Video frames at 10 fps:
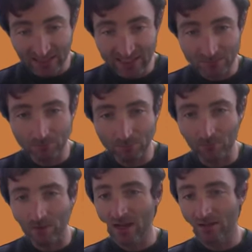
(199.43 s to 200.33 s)
he,
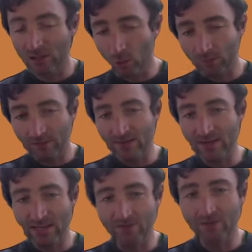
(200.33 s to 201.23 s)
he looked
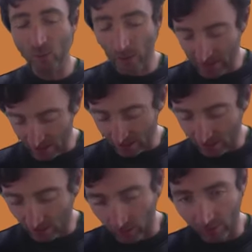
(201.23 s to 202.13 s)
very different the way that
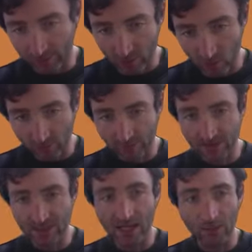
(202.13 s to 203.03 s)
uh, a photography
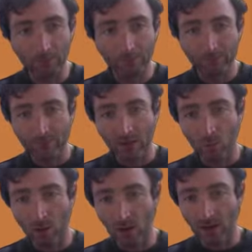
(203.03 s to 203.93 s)
style
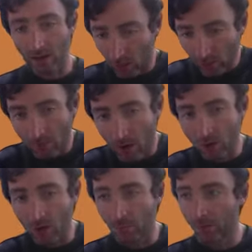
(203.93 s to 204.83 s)
uh, on a
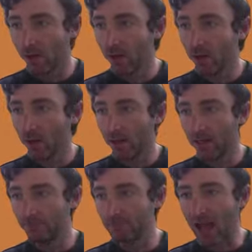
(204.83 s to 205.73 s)
mock up.
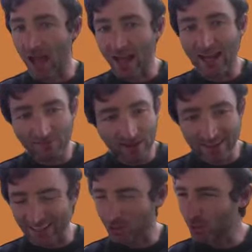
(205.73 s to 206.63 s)
Um, I
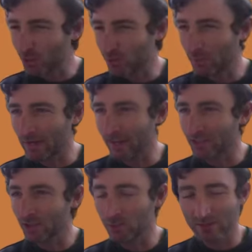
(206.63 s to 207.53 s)
think that just looks a bit
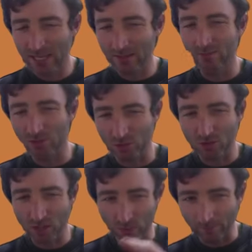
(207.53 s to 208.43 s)
nicer sometimes than
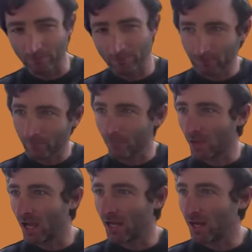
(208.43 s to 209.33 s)
just showing
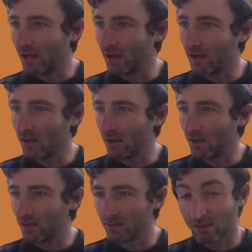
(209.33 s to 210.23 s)
uh, uh
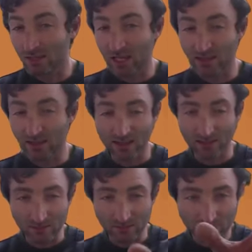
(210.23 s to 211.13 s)
kind of
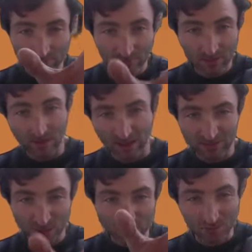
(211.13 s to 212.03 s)
like a, uh,
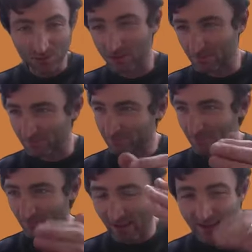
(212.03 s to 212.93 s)
it's the, the
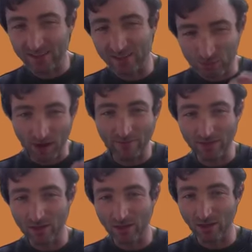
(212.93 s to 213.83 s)
vector
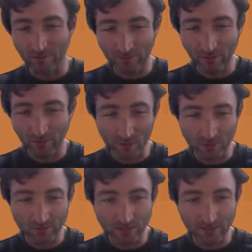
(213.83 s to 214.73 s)
graphic of a phone or
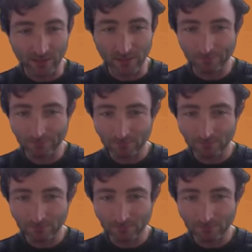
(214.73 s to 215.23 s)
something like that.